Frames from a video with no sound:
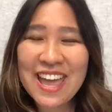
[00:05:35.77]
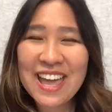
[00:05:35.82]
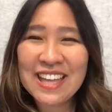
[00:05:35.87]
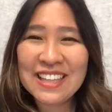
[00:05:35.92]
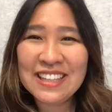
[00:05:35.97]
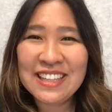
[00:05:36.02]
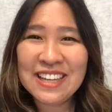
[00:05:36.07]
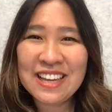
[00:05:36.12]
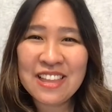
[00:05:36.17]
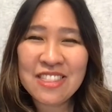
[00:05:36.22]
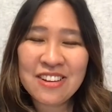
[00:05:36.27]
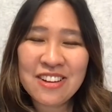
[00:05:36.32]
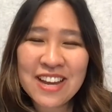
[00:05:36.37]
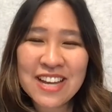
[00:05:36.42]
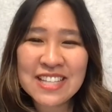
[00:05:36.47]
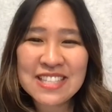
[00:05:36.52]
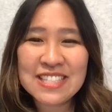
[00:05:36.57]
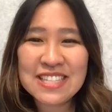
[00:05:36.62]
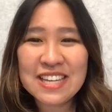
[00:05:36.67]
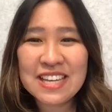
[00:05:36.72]
And the other
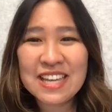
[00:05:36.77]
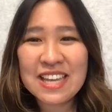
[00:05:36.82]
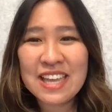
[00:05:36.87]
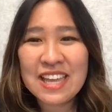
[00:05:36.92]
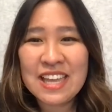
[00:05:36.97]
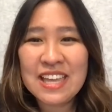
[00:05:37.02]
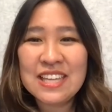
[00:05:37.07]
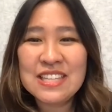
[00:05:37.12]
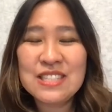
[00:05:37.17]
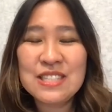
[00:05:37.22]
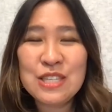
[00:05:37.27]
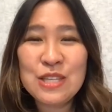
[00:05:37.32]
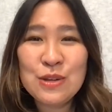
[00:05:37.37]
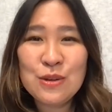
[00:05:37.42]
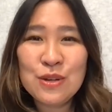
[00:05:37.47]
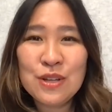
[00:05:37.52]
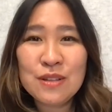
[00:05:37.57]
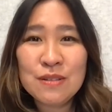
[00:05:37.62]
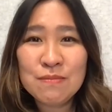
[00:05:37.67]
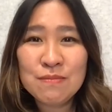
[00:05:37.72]
idea is you
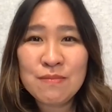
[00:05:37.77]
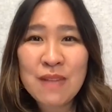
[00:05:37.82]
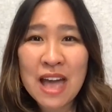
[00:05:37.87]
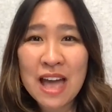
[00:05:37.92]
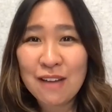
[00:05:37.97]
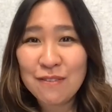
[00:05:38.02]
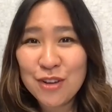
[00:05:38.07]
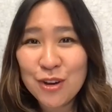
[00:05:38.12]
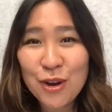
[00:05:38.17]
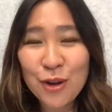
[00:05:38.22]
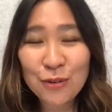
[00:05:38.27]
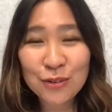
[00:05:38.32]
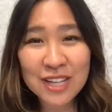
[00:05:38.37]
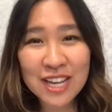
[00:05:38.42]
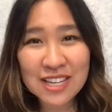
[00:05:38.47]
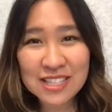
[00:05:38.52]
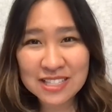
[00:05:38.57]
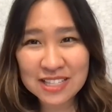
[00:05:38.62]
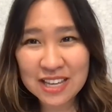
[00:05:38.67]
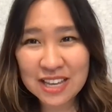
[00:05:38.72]
can have your own
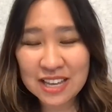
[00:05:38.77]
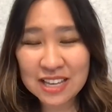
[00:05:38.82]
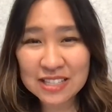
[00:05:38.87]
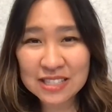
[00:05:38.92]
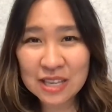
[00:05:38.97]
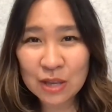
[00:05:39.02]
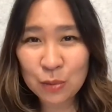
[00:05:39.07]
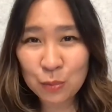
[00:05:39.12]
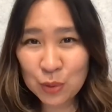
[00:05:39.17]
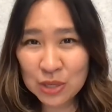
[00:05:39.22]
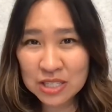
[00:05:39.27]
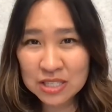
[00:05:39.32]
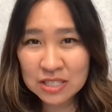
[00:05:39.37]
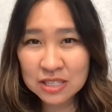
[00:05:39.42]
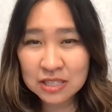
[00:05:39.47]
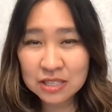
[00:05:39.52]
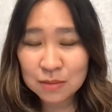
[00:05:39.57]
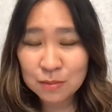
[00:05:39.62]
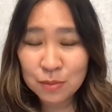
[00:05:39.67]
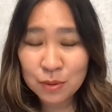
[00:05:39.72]
ideas. We
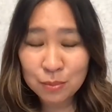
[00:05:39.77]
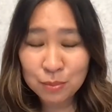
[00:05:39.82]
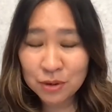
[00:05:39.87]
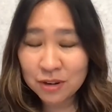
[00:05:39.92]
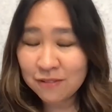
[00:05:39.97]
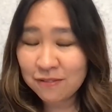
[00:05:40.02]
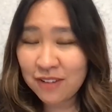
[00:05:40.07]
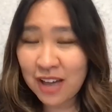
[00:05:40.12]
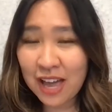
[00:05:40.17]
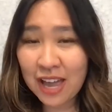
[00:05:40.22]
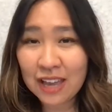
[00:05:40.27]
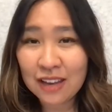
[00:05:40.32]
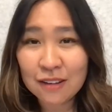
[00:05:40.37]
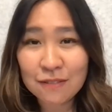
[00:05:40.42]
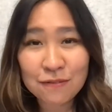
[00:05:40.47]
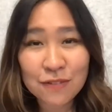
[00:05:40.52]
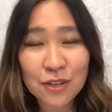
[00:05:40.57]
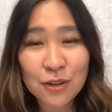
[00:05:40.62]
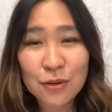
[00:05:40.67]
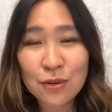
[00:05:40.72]
did provide a
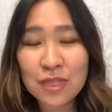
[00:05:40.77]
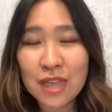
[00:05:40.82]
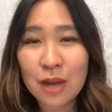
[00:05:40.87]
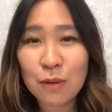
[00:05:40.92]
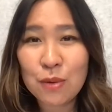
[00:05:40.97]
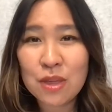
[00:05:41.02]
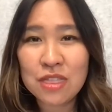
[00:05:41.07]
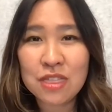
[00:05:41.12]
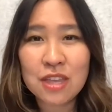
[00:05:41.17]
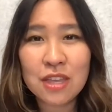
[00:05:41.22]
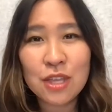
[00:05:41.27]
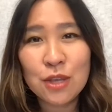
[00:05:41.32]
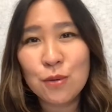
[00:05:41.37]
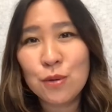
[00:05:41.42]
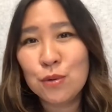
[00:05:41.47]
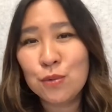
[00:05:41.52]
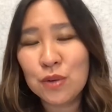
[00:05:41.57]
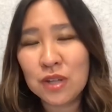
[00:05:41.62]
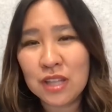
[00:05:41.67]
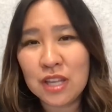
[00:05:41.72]
few that we think you
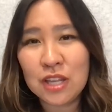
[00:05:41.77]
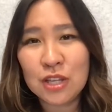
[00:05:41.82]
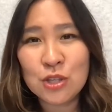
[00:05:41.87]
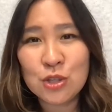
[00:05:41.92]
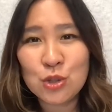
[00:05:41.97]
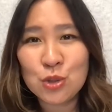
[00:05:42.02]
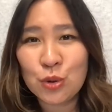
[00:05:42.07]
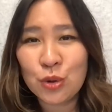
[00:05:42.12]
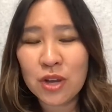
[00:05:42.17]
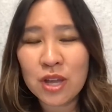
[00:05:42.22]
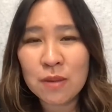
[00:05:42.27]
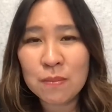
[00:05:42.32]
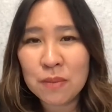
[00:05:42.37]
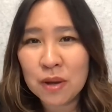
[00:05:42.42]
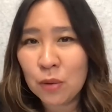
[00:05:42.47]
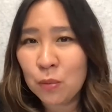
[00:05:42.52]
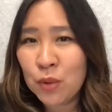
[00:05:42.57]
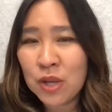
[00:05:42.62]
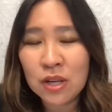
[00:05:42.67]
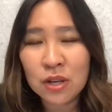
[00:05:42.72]
would really enjoy,
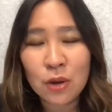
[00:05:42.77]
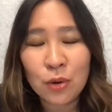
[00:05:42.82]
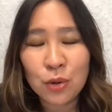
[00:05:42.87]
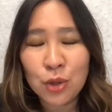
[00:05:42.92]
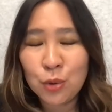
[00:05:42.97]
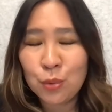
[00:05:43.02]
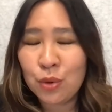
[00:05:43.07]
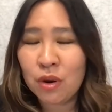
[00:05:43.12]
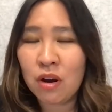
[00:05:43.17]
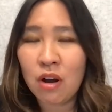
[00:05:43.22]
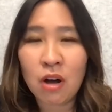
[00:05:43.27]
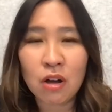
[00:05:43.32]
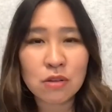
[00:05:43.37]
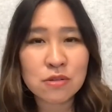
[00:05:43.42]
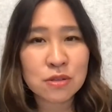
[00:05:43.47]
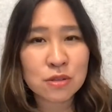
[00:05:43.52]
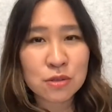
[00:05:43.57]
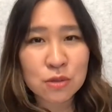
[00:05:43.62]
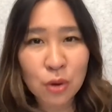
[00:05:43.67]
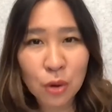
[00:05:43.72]
but we know you are all
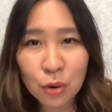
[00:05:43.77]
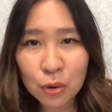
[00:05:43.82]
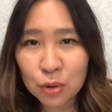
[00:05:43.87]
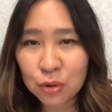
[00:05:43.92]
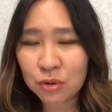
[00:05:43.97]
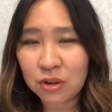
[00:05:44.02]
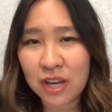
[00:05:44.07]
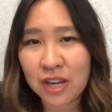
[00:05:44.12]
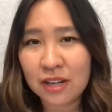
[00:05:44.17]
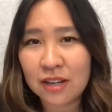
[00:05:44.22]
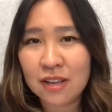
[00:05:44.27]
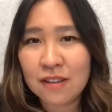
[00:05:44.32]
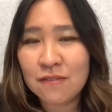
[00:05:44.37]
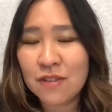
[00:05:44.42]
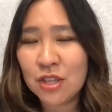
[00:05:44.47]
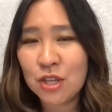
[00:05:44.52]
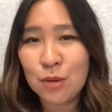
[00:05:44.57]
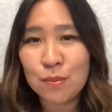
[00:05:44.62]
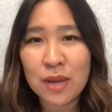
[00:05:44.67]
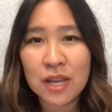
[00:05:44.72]
so creative
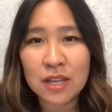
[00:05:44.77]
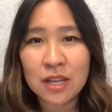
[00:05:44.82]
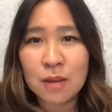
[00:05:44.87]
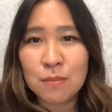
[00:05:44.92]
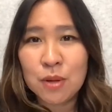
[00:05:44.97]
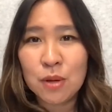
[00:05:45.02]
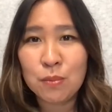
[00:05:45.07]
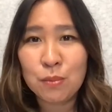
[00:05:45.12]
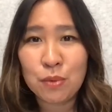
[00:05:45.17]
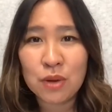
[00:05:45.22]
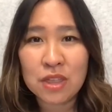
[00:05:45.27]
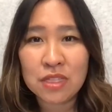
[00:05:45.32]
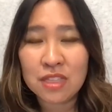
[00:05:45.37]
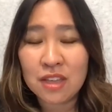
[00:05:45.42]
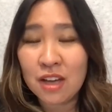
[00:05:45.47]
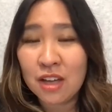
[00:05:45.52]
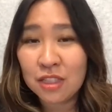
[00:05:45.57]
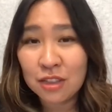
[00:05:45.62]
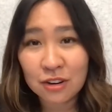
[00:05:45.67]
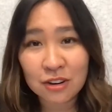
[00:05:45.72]
and you might come up with
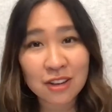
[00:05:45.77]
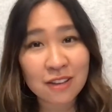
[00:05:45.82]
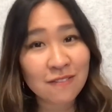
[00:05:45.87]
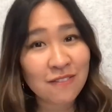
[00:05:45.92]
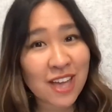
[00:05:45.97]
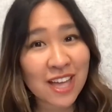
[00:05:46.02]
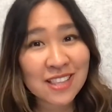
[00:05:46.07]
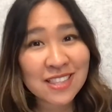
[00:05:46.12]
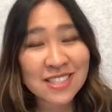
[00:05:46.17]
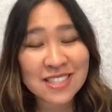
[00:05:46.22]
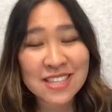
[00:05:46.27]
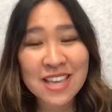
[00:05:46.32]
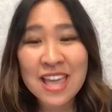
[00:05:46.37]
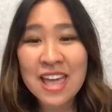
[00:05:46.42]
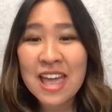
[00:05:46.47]
other events.